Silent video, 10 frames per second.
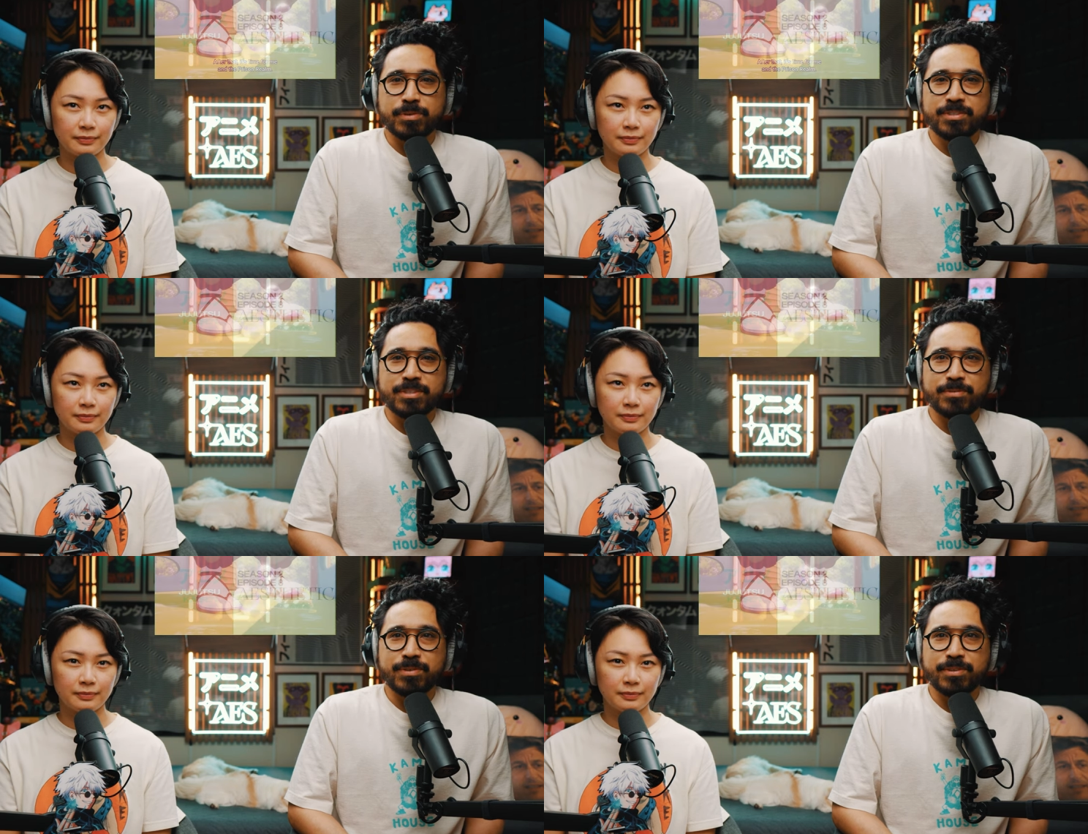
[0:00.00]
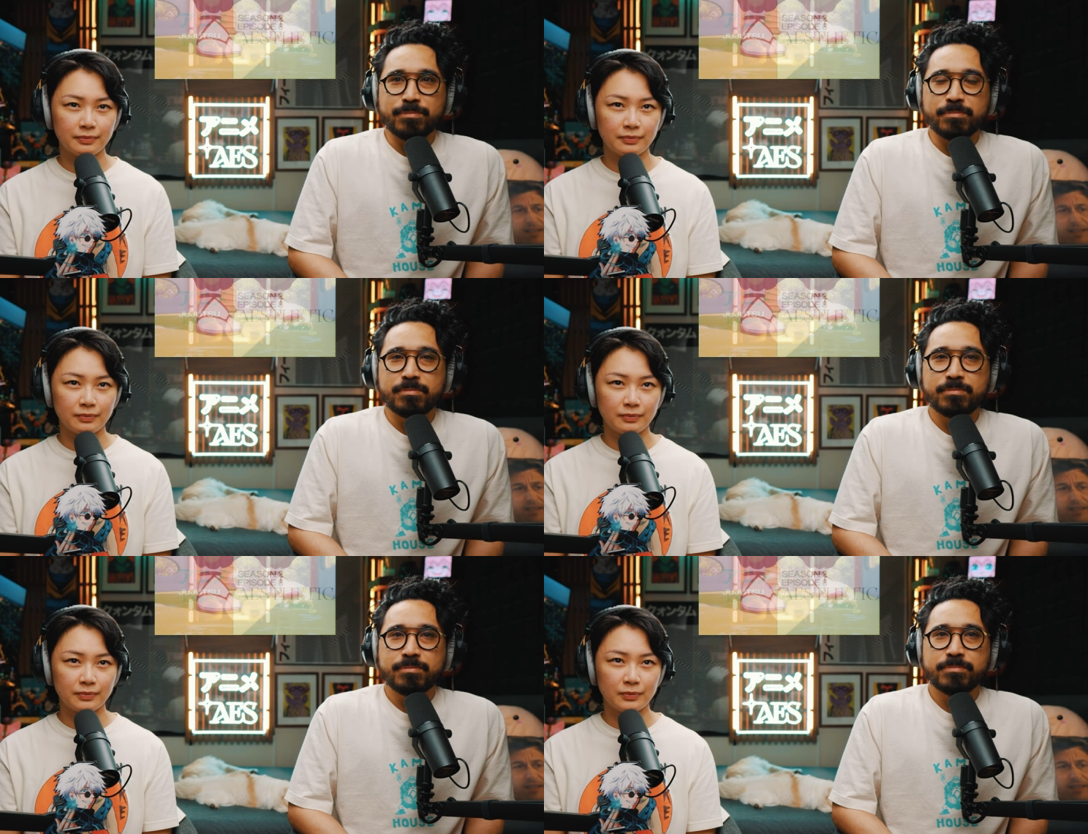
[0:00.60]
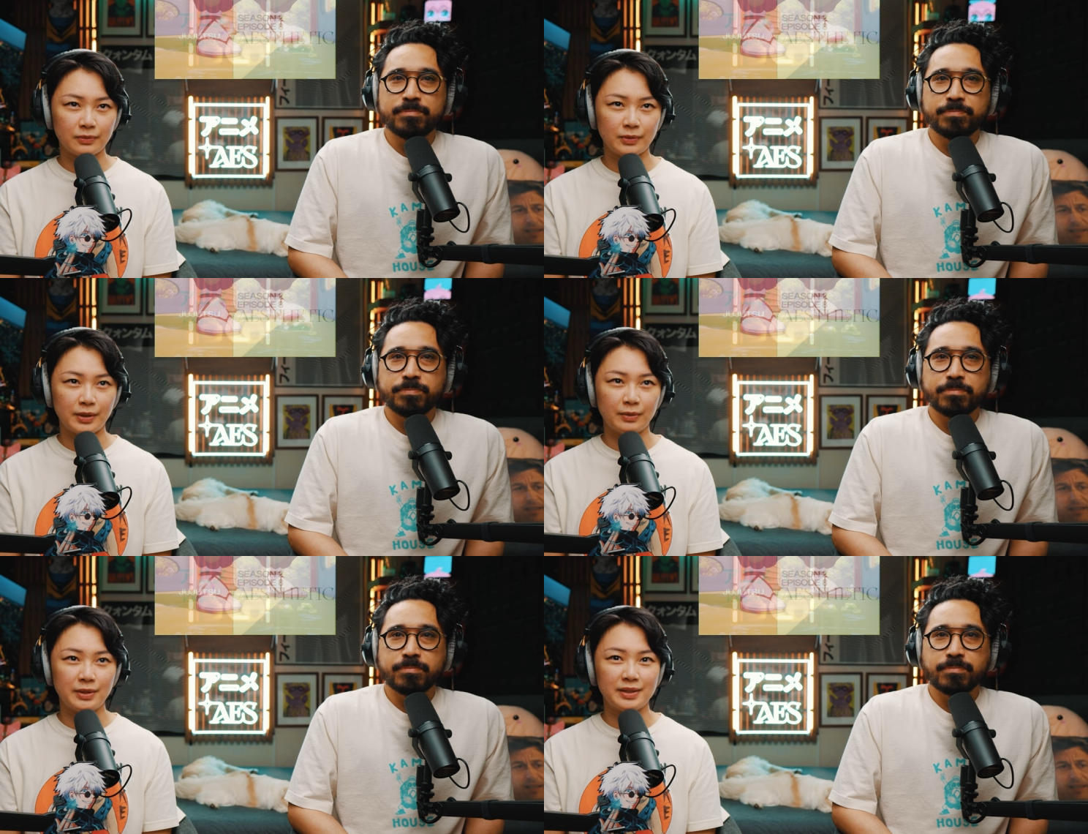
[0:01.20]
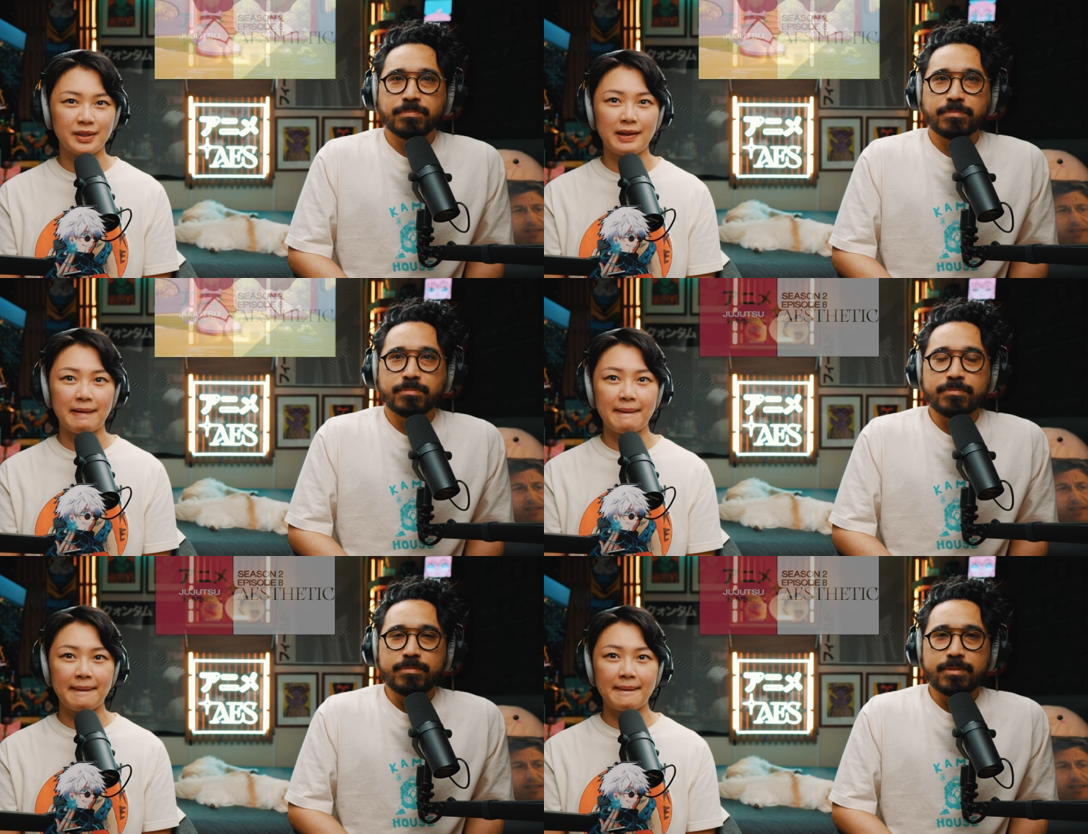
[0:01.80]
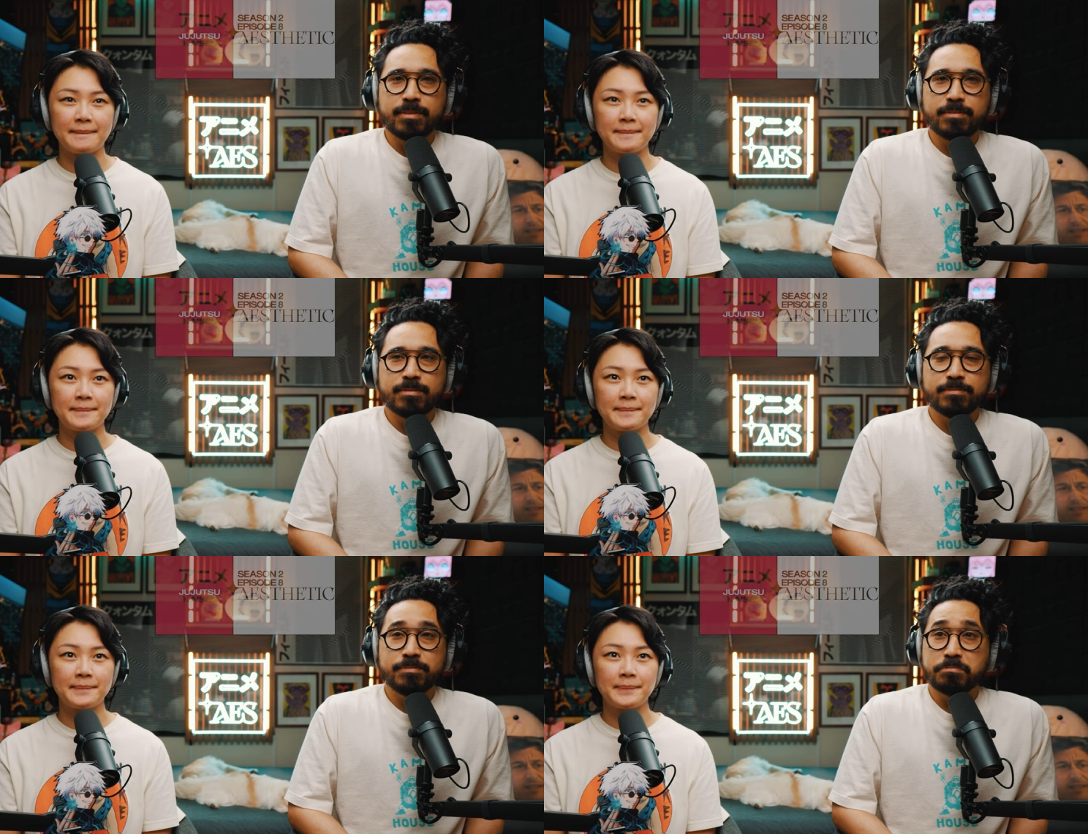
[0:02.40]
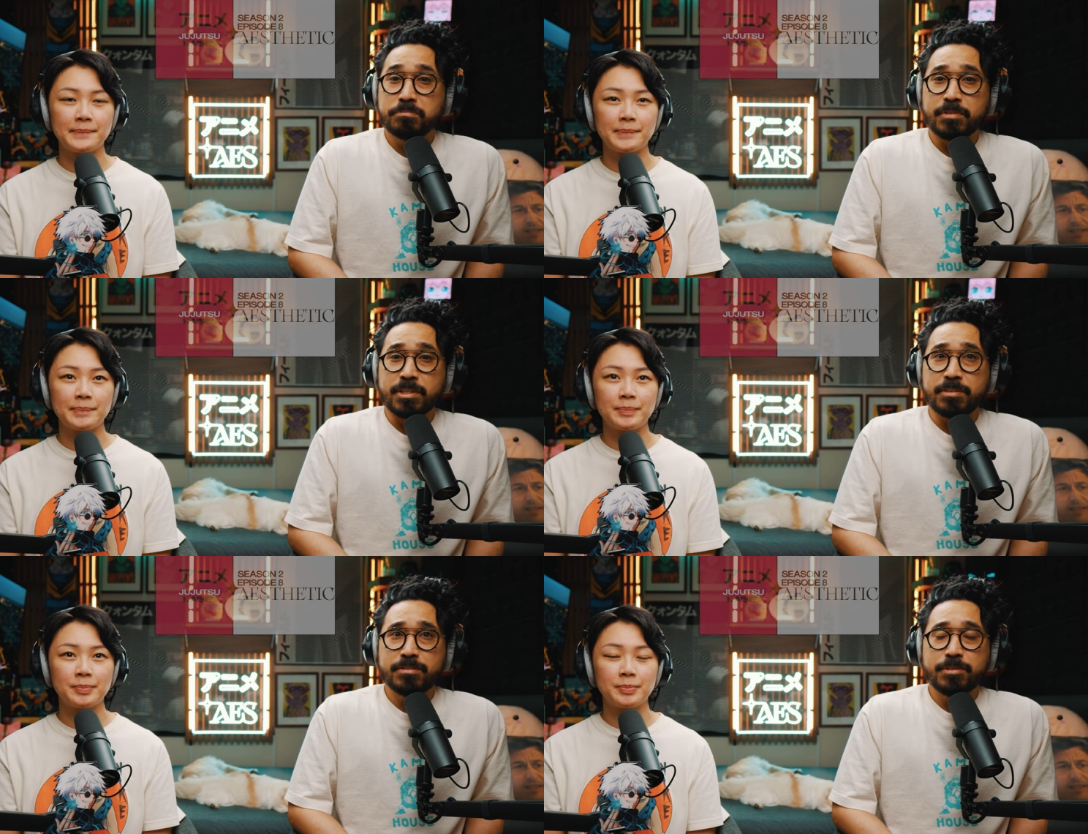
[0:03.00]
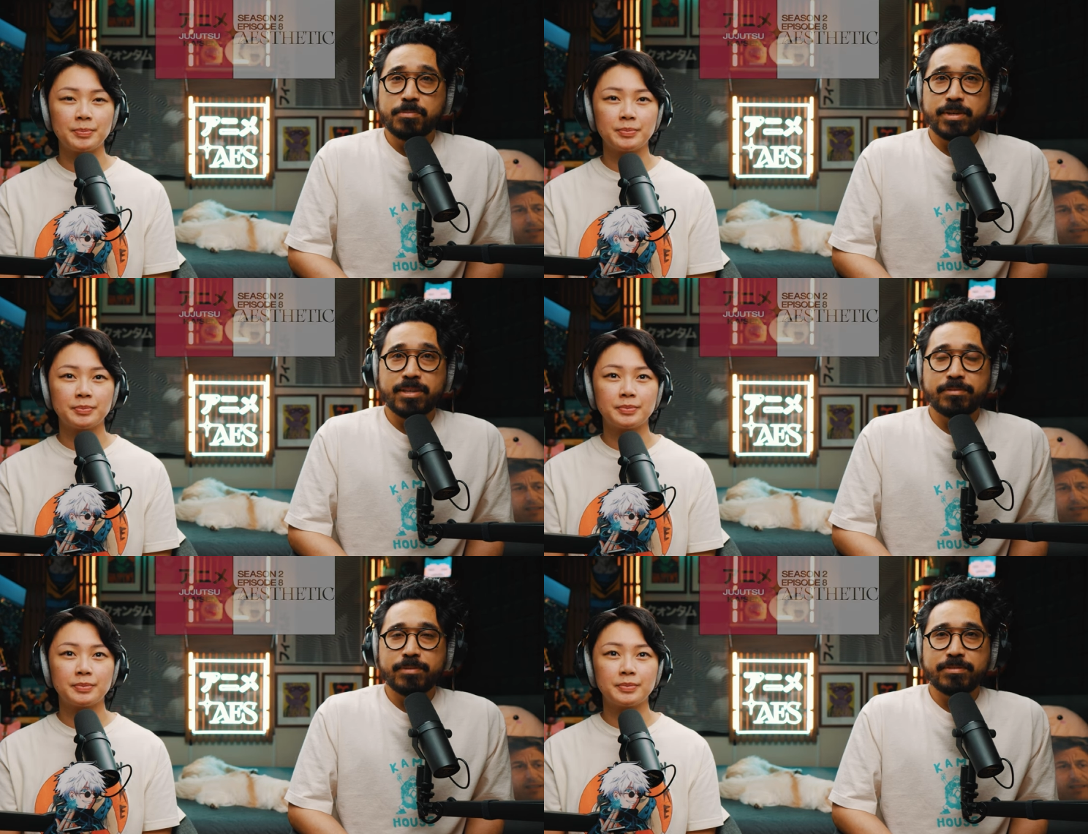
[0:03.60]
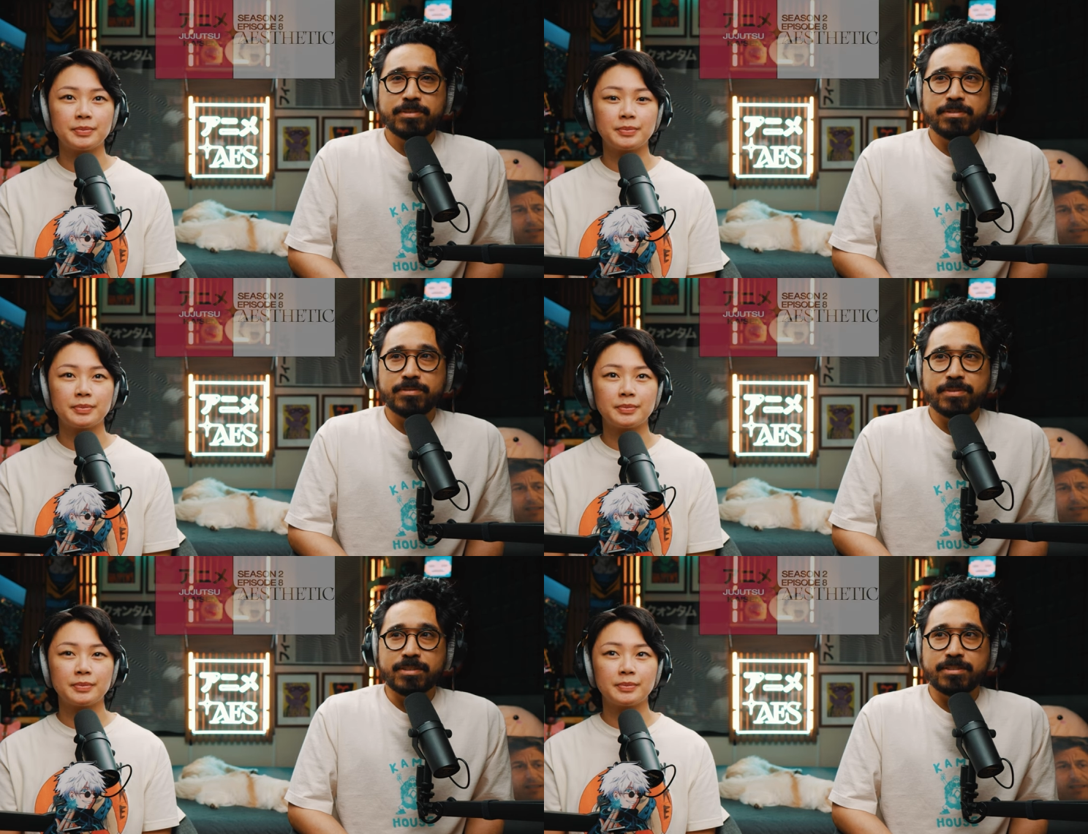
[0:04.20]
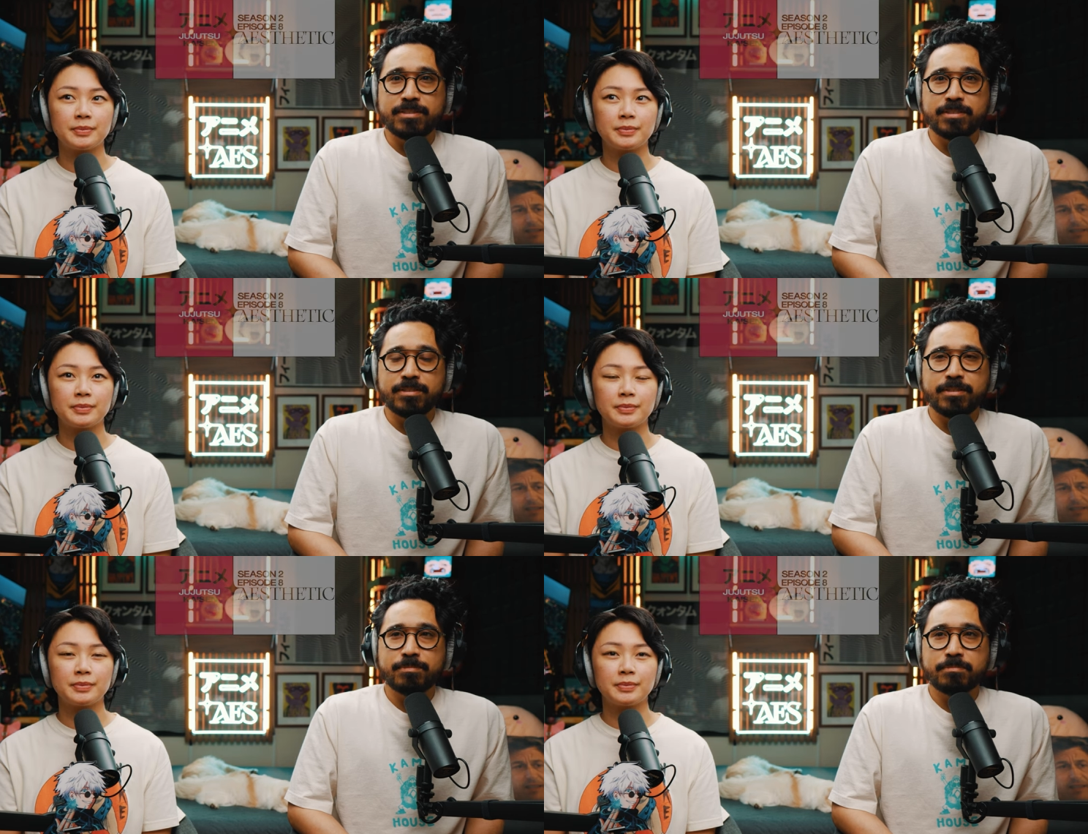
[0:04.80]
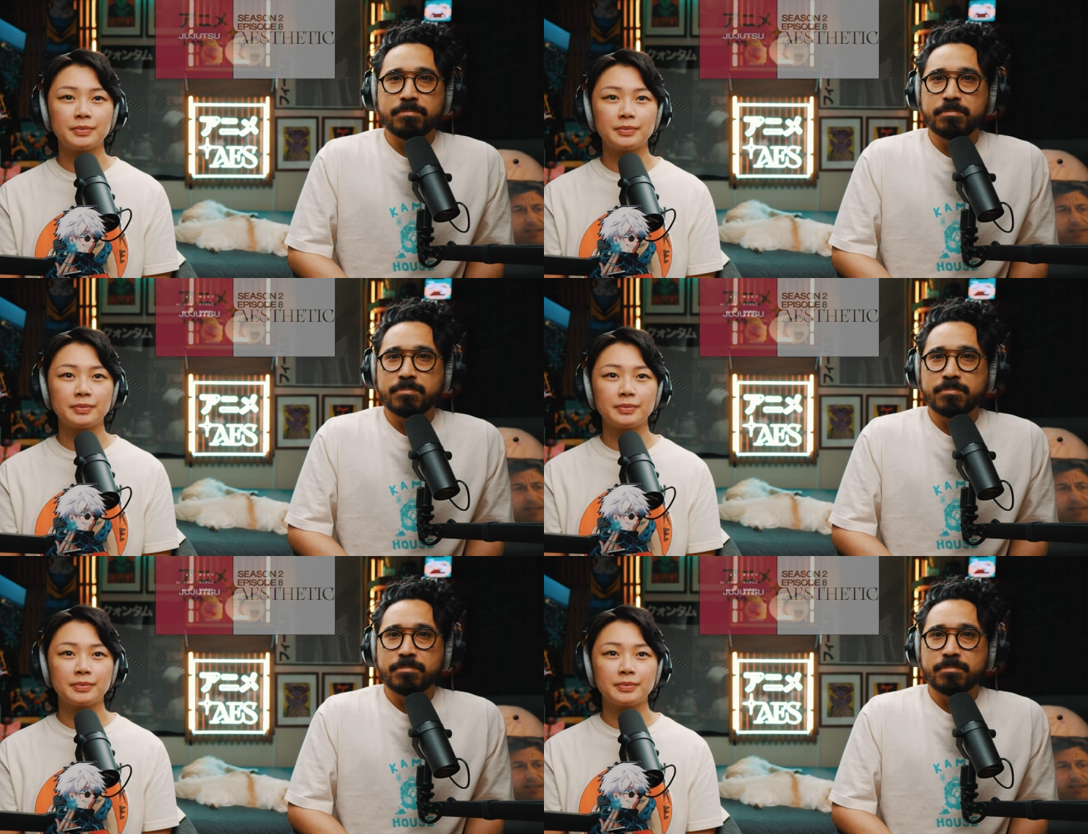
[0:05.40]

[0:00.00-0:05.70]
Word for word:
Speaker 1: Prison realm
Speaker 2: Yeah, what is that?
Speaker 1: His domain? I haven't really seen him